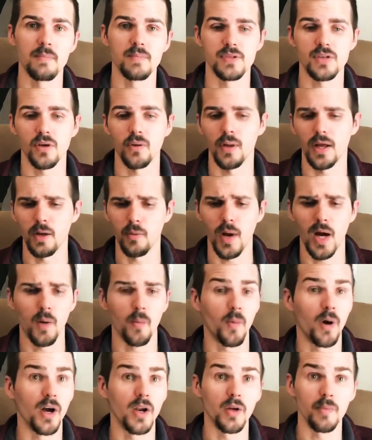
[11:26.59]
So like route
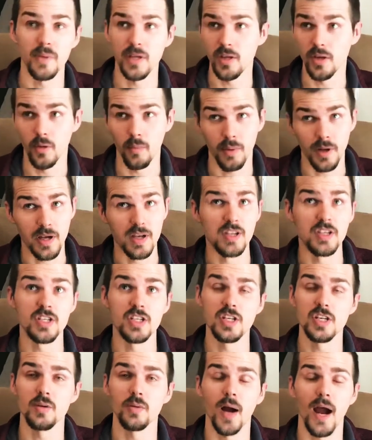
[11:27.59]
1 will be your
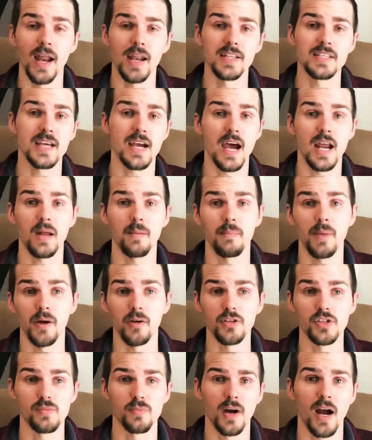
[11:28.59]
Pidgey, Rattata,
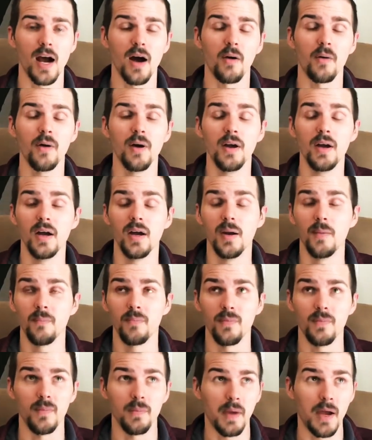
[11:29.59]
Bellsprout.
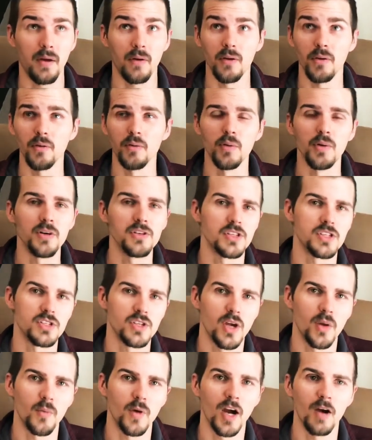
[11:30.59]
I don't know who else is
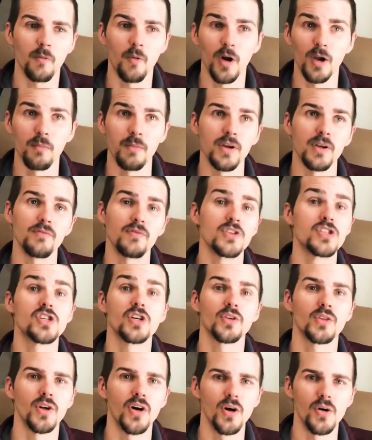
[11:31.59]
on route 1, but for sure
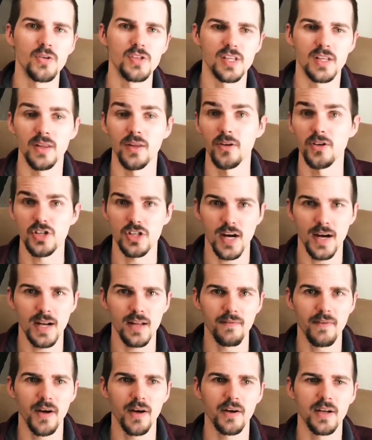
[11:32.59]
those in their shiny
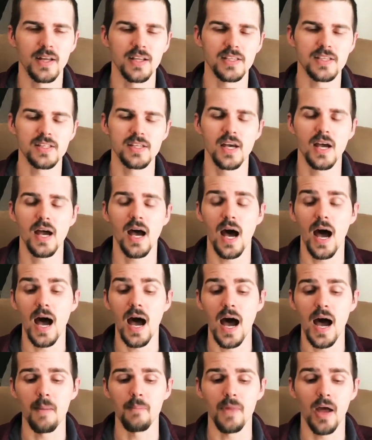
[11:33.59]
variants.
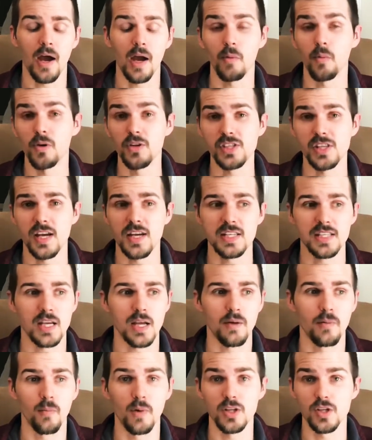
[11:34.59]
Now I will say
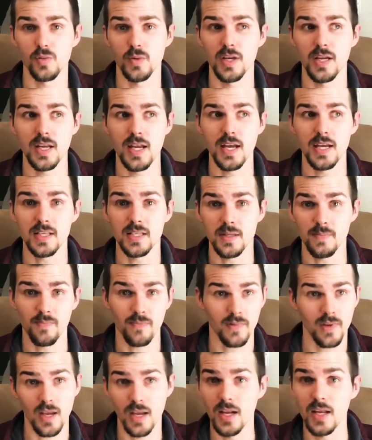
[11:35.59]
once we get
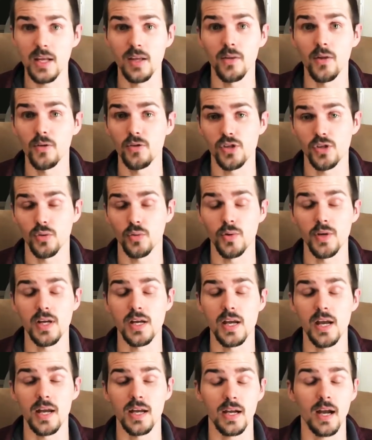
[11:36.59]
any of those 3,
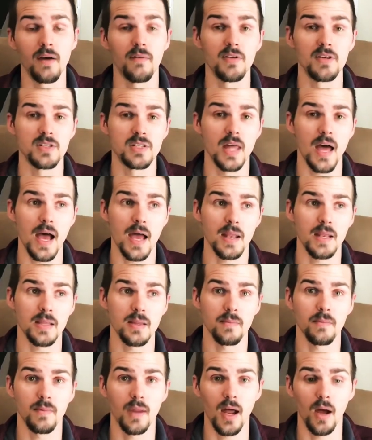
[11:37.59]
it covers that,
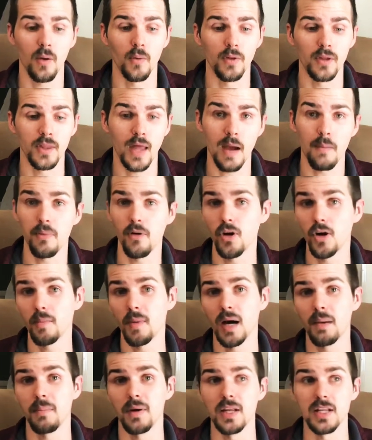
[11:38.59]
not only that
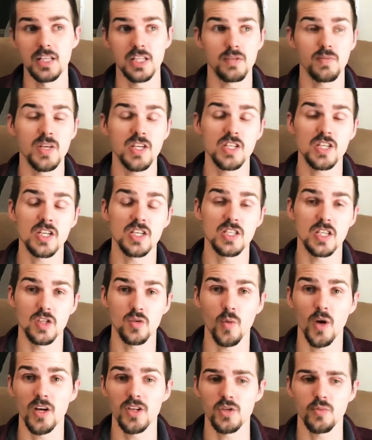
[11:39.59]
Pokemon, but its species as
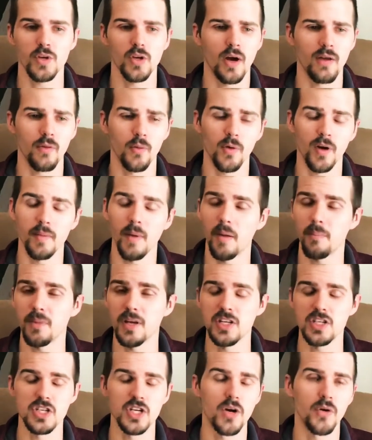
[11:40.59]
well, so we don't have to worry about
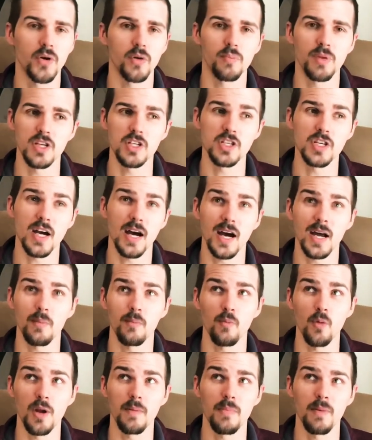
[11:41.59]
Pidgeotto, Pidgeot,
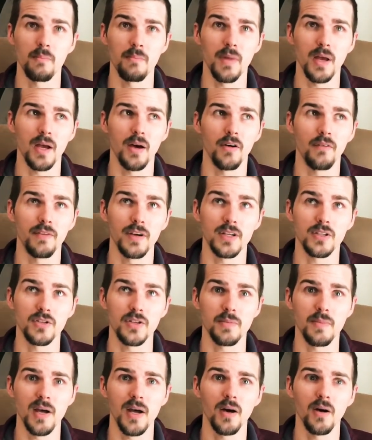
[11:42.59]
Weepinbell,
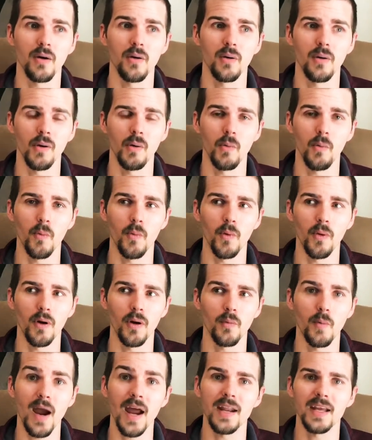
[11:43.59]
Victreebel, or
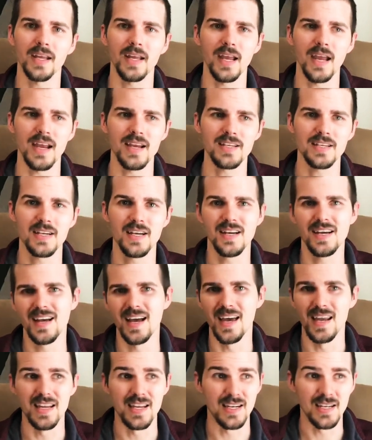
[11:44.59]
Raticate,
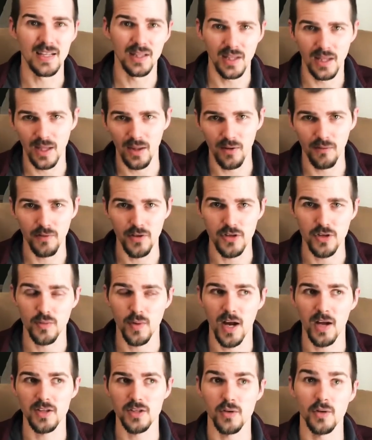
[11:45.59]
and any of the other future
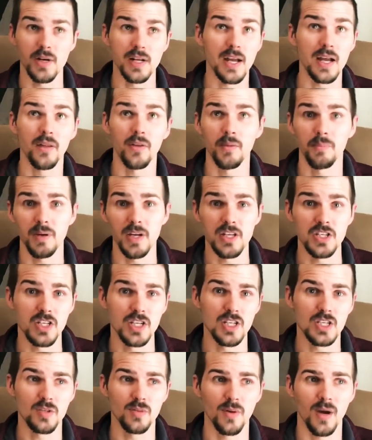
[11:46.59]
routes, or any other
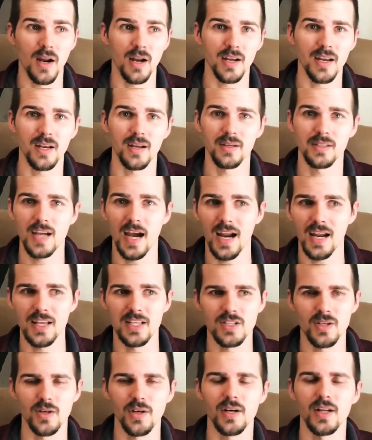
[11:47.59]
Pidgeys,
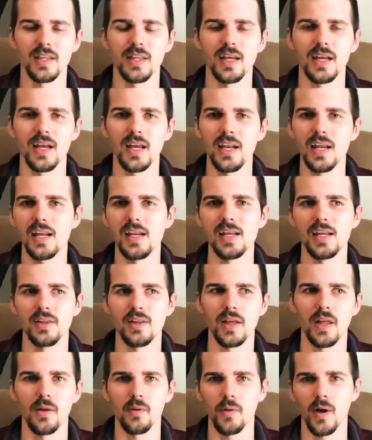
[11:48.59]
Rattatas, or anything. In any of the
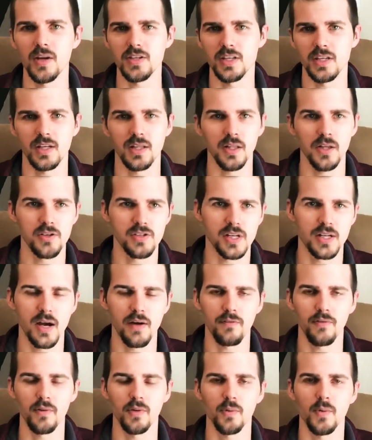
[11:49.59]
other routes, it clears it out
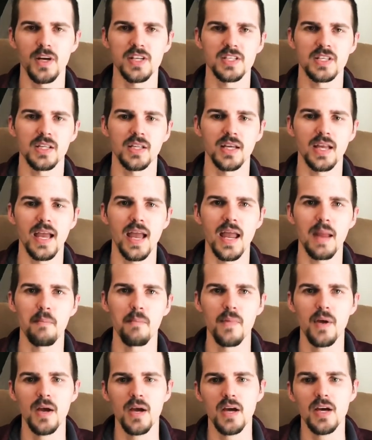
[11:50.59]
for the rest of the game,
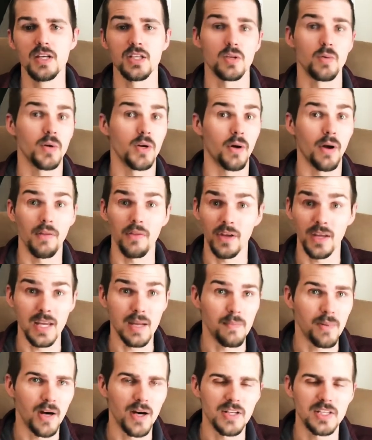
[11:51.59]
so we don't have to keep
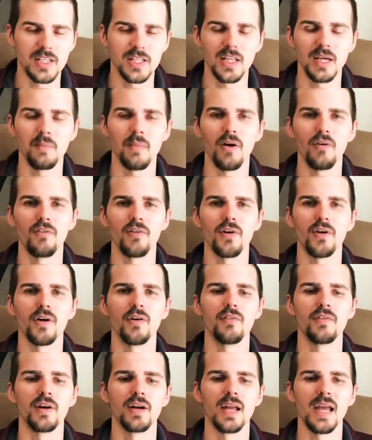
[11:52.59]
hunting them over and
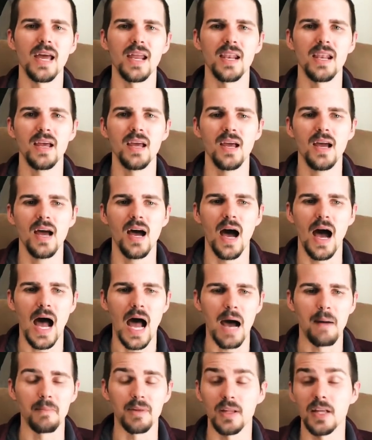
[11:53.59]
over again.
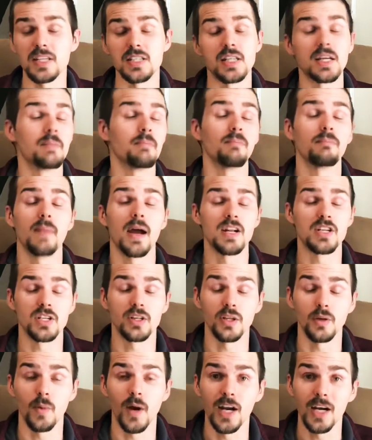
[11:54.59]
Unless they magically
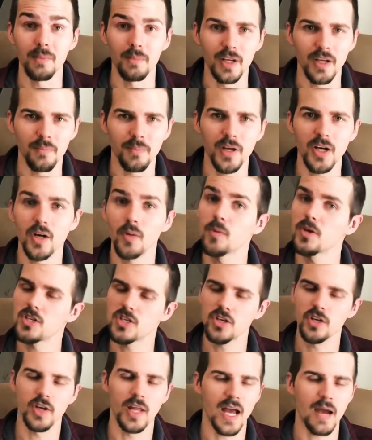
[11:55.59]
randomly appear, which
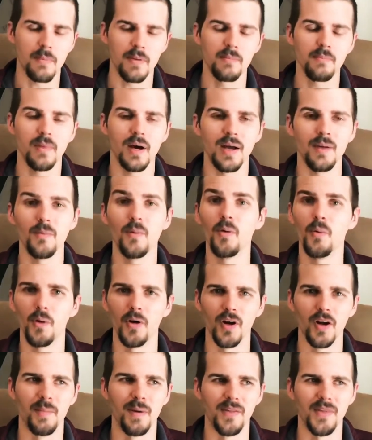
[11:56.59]
could happen, but we'll
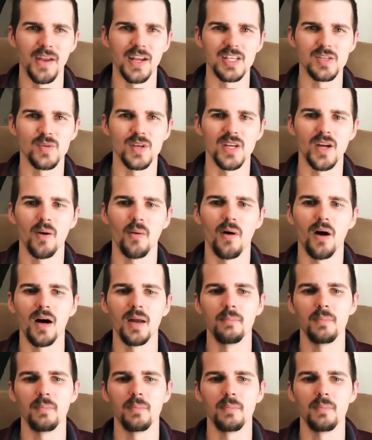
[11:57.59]
worry about that as we go on.